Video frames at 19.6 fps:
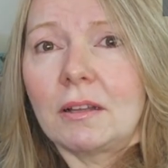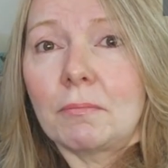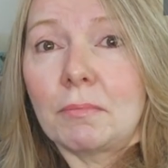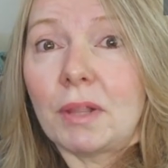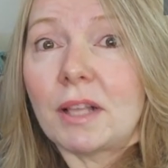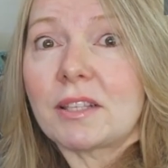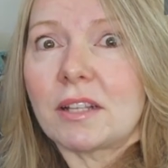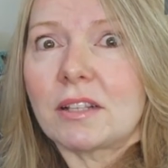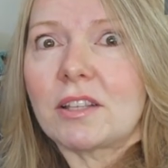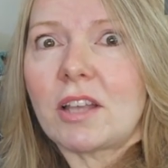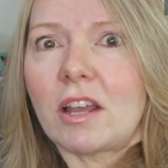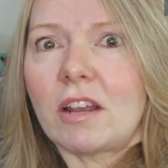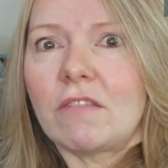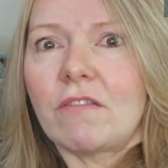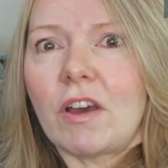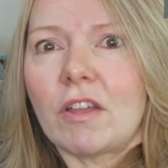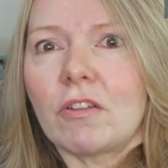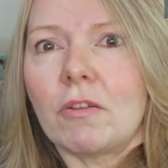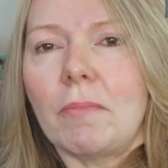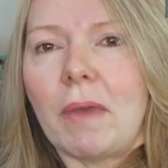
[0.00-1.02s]
plus a ton
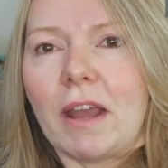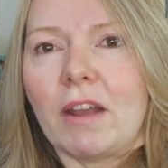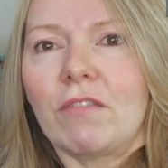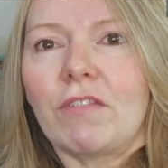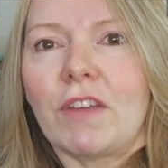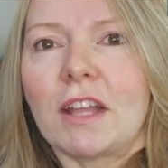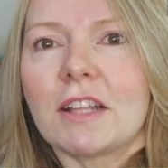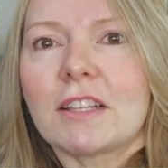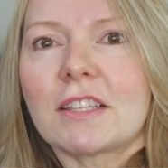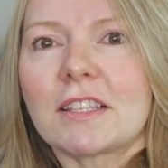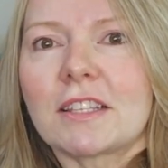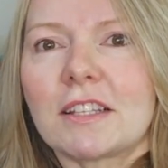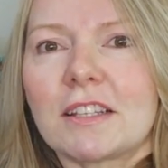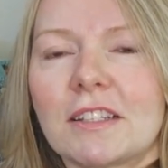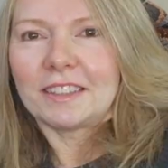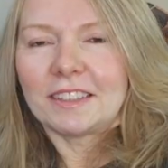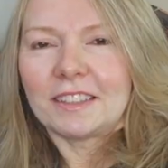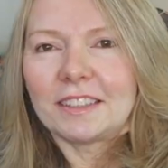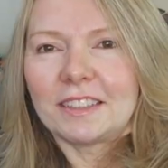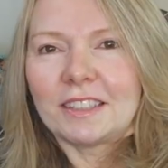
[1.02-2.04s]
of other benefits.
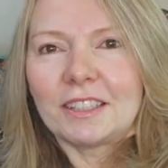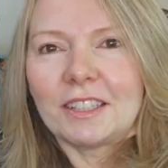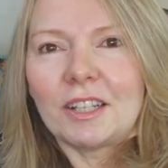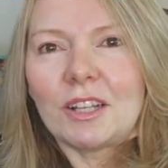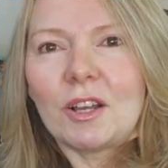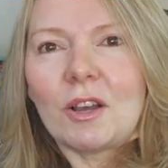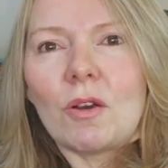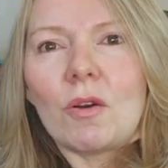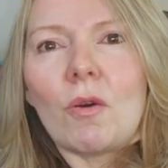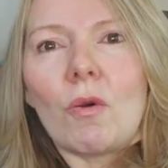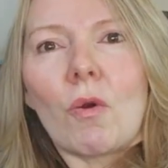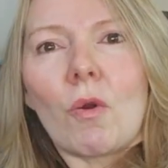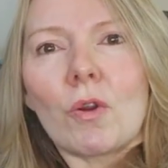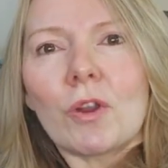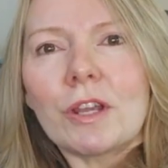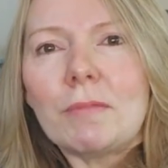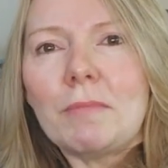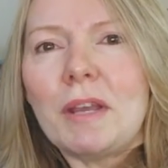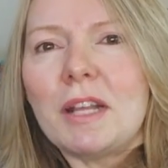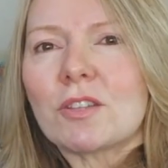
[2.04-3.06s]

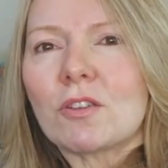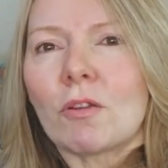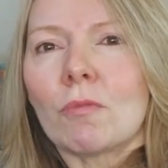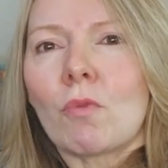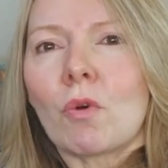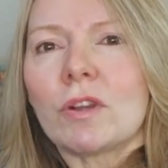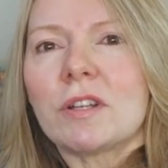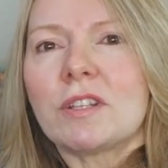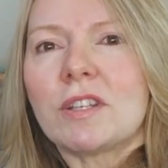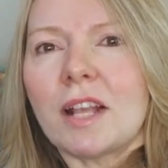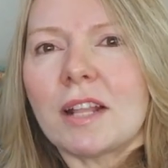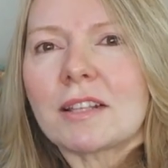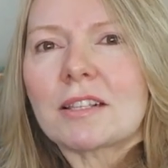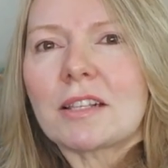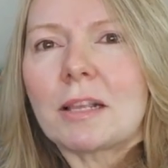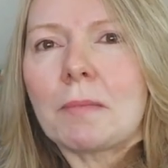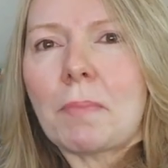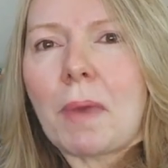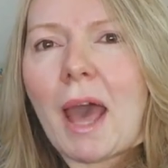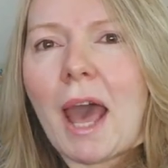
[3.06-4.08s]
Organ meats are more
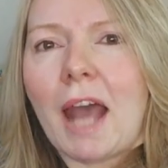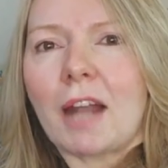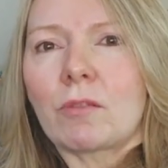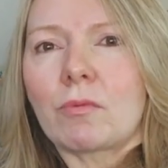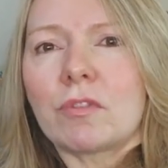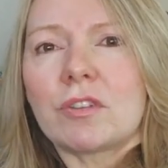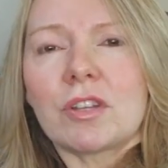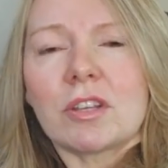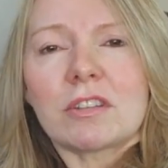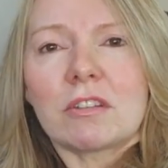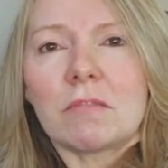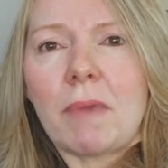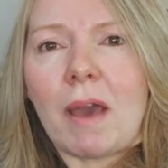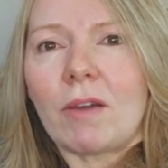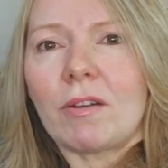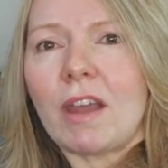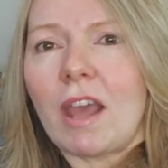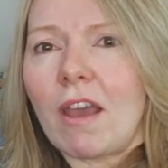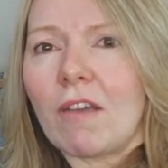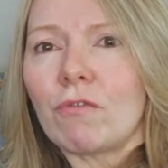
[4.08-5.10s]
densely packed with just
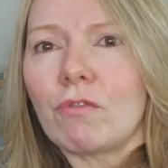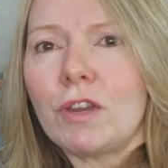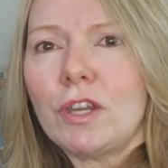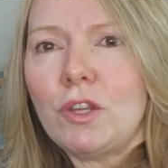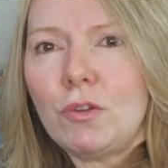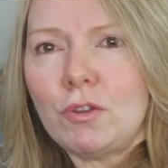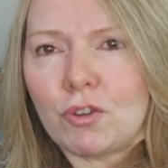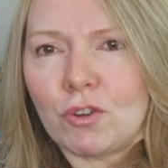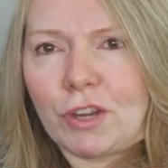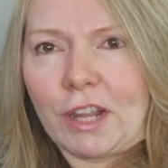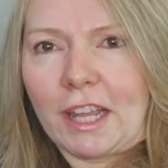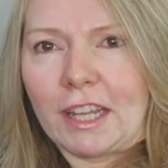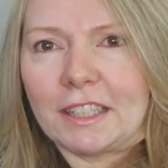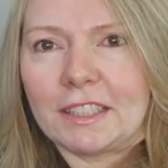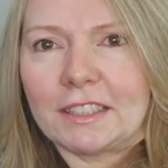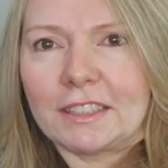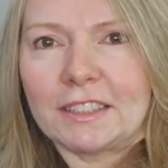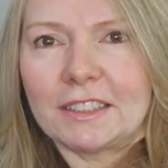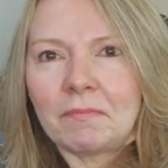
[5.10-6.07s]
about every nutrient.